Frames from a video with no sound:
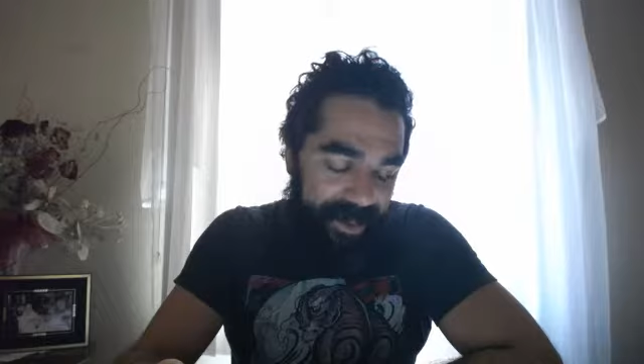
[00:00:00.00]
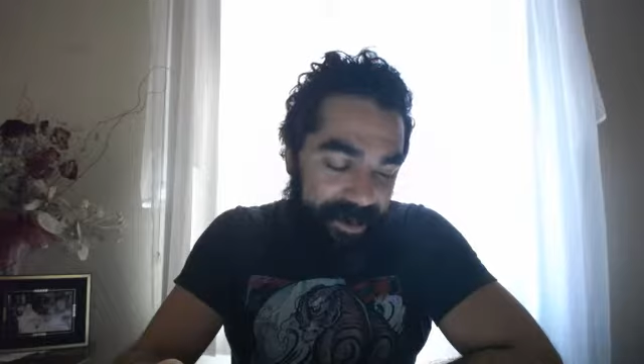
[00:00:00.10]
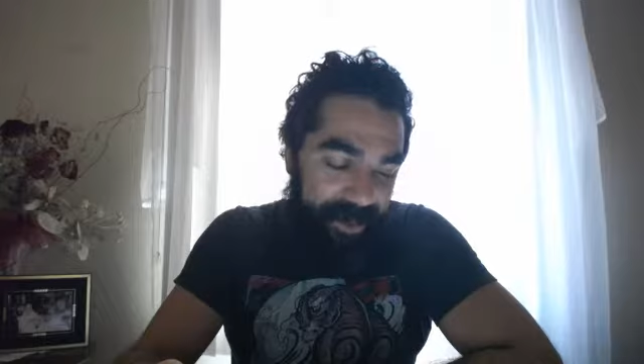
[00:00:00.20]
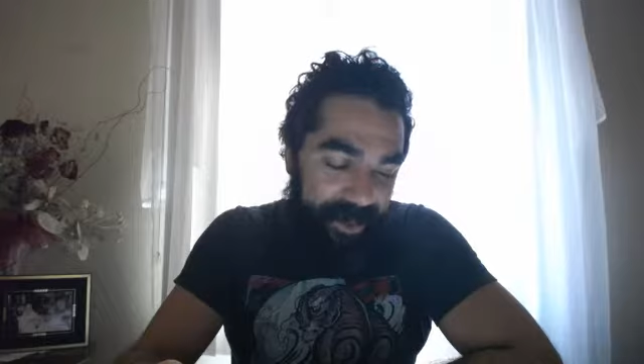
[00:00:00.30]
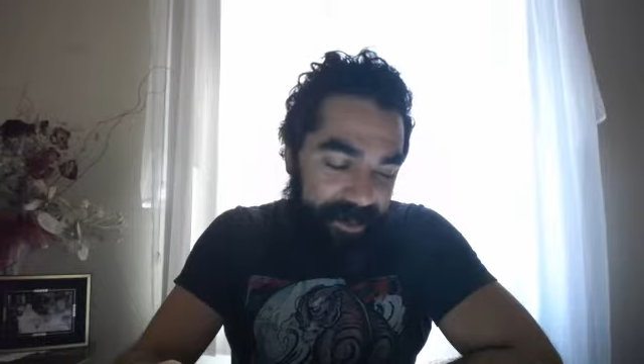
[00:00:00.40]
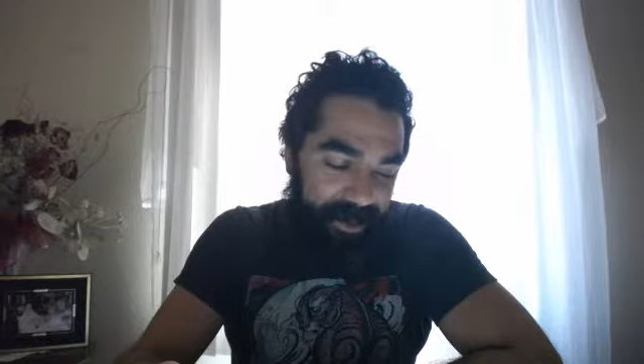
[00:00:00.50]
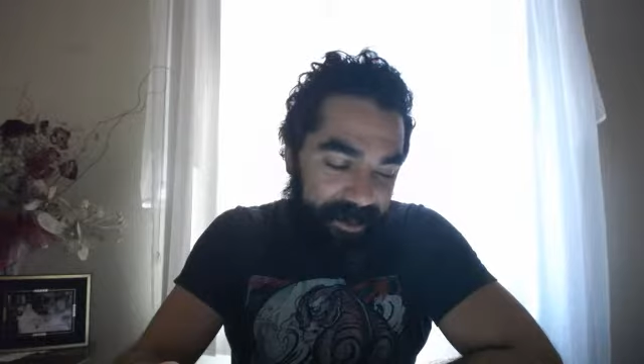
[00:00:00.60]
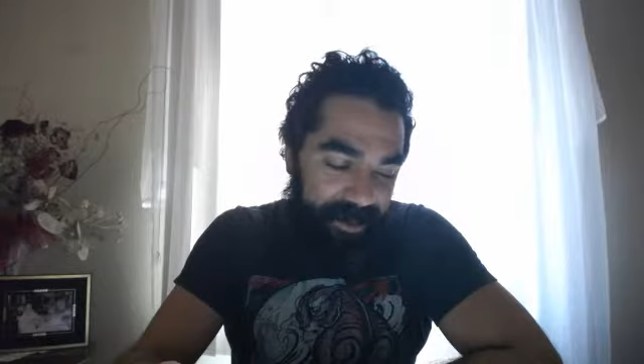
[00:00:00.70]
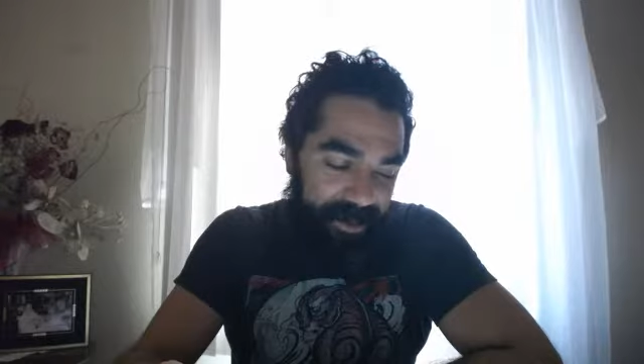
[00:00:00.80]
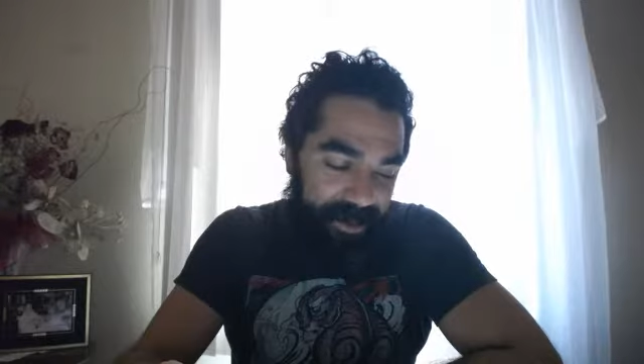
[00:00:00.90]
what other way
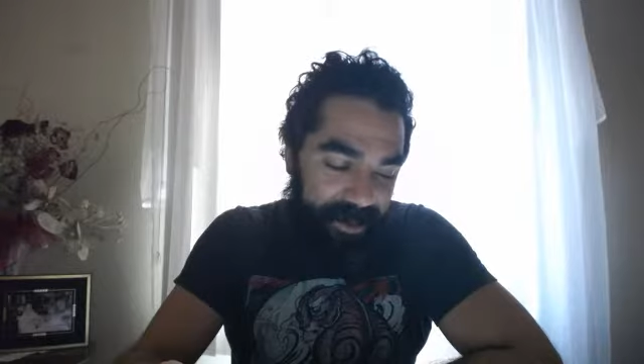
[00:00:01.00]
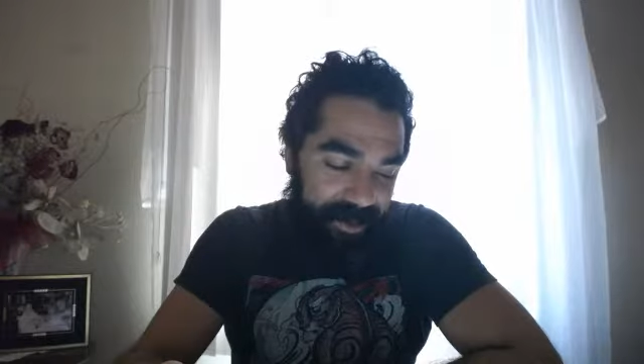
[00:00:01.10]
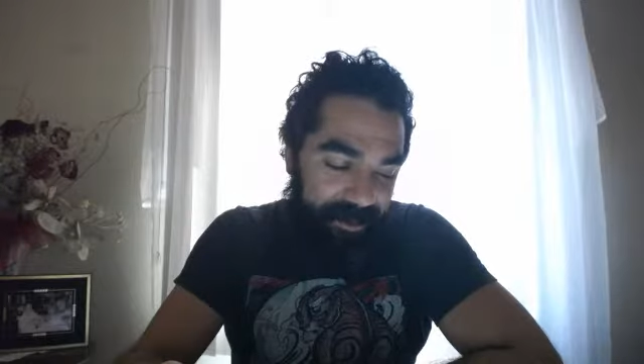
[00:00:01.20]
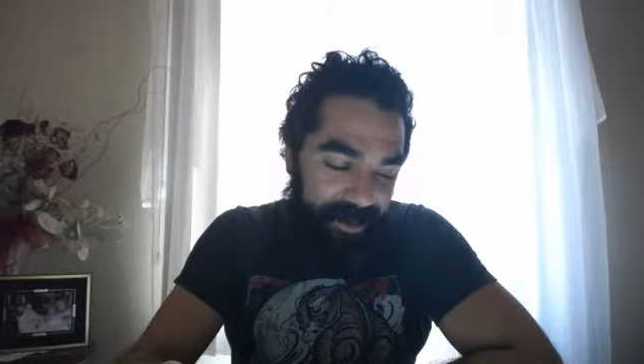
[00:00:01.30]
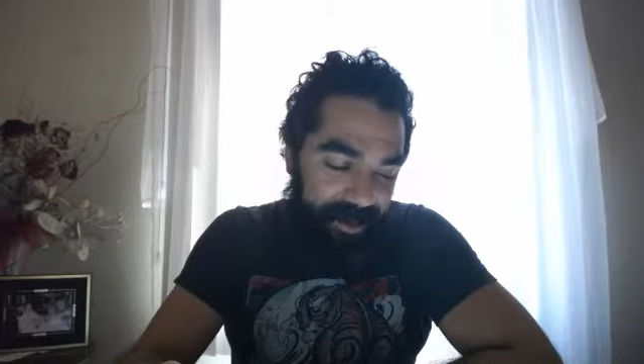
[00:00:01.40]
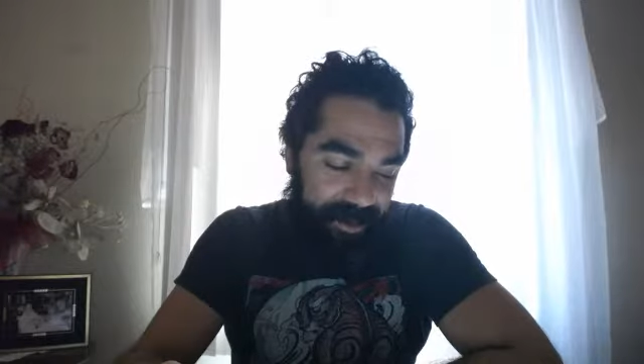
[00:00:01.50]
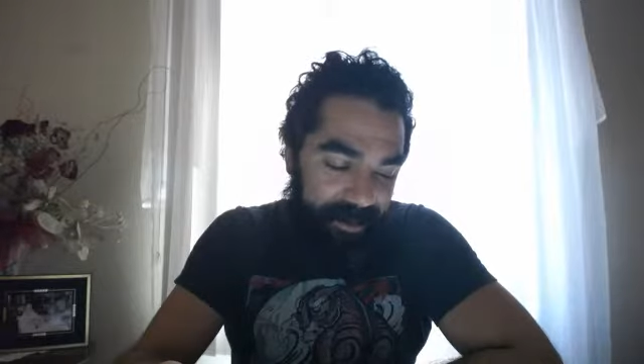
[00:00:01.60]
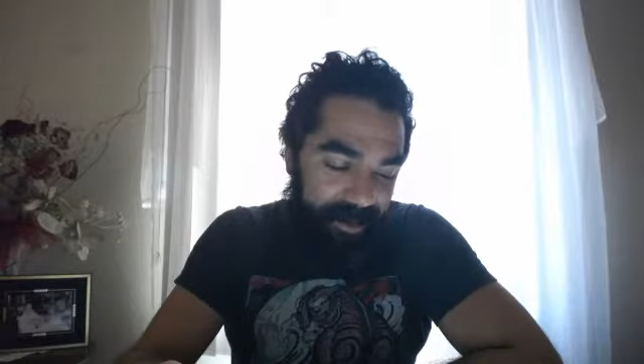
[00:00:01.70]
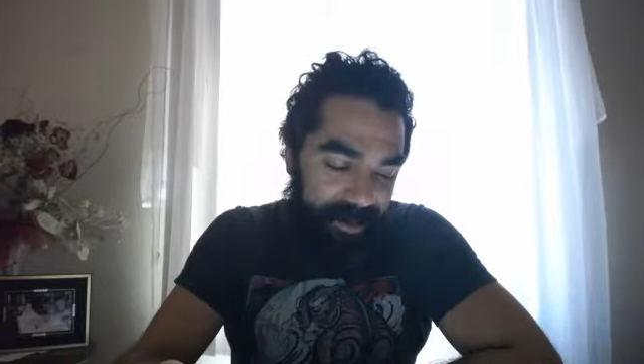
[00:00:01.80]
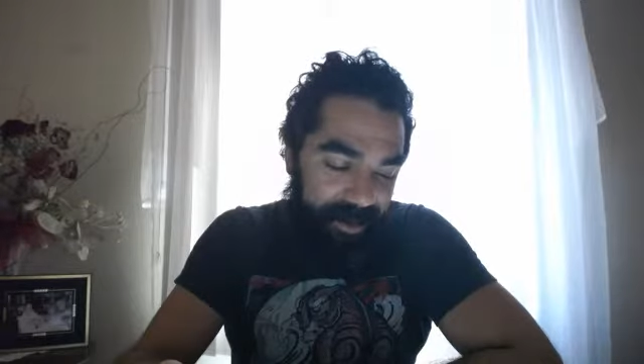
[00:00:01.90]
would you solve that problem?
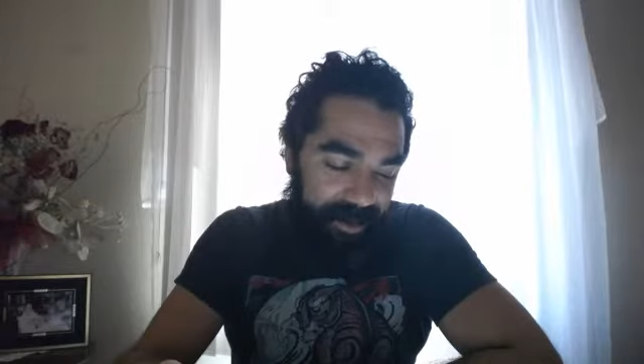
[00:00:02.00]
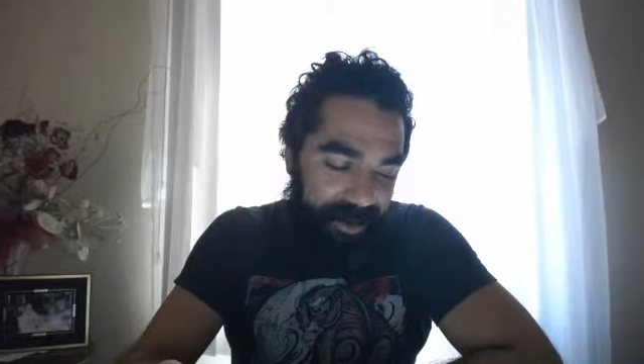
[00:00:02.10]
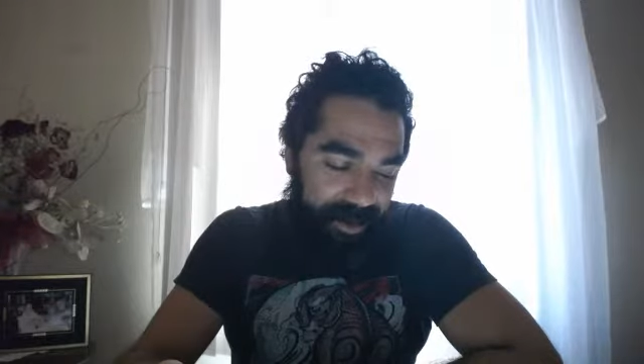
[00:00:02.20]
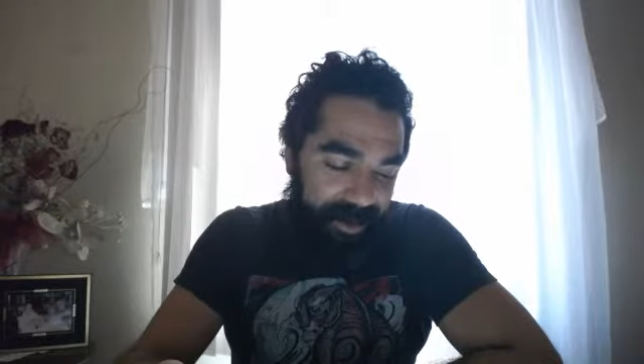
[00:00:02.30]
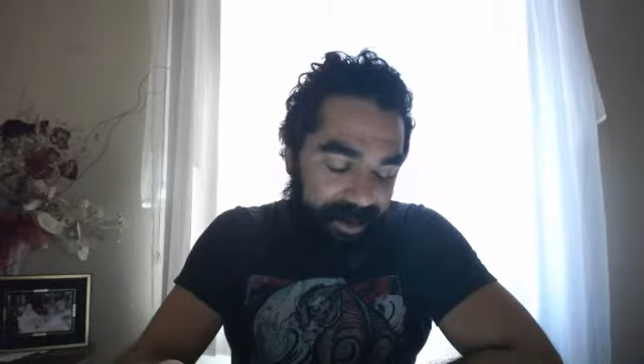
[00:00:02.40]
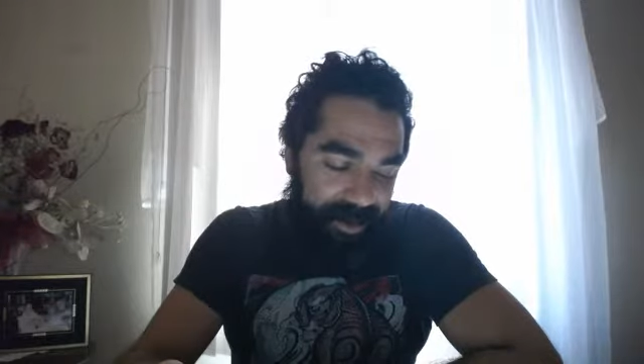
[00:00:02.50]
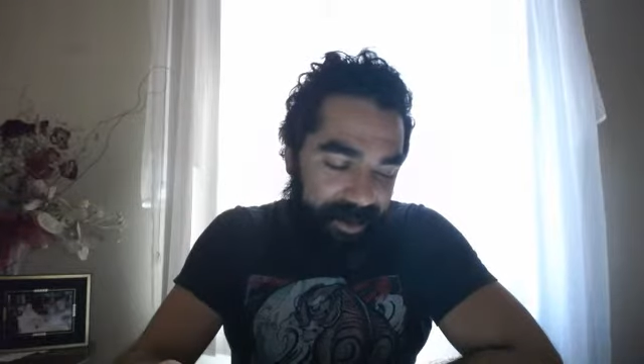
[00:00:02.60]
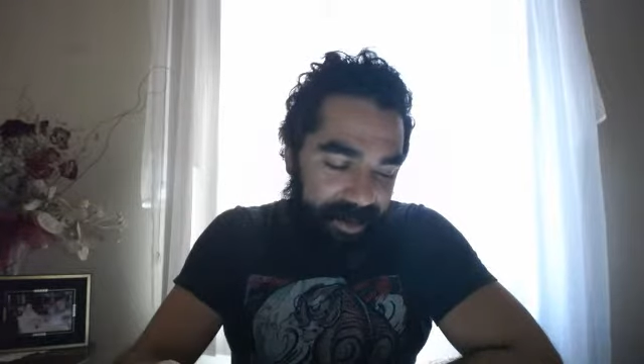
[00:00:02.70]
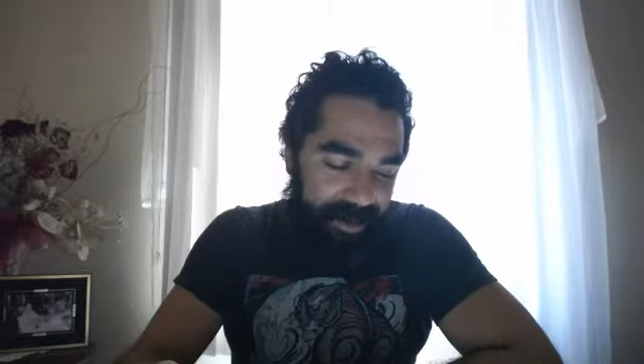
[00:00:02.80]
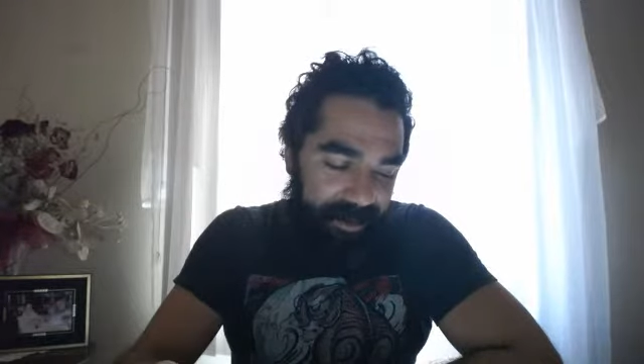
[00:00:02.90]

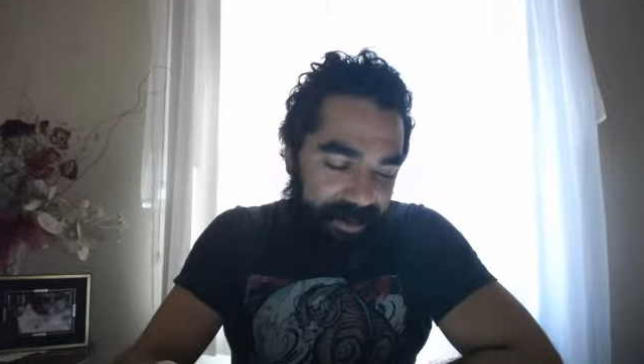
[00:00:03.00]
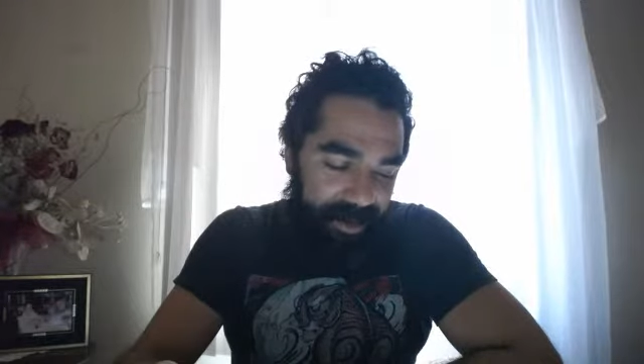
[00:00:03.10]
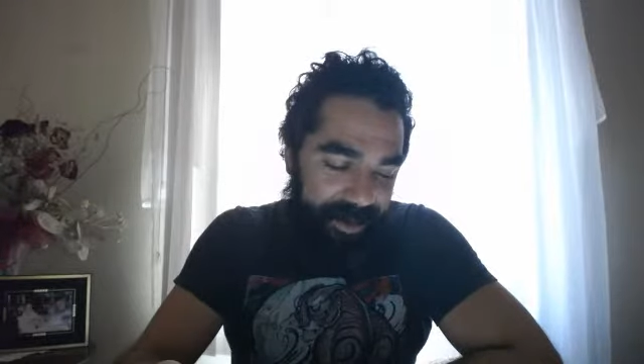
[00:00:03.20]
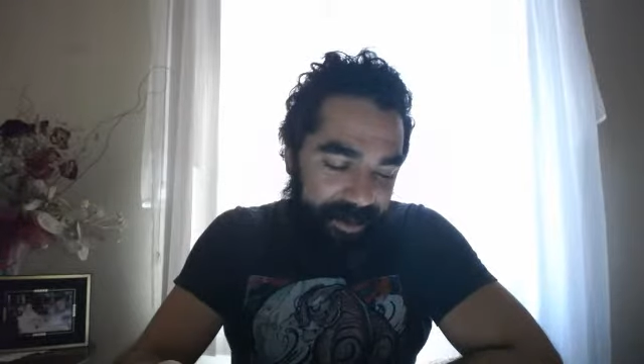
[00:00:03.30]
But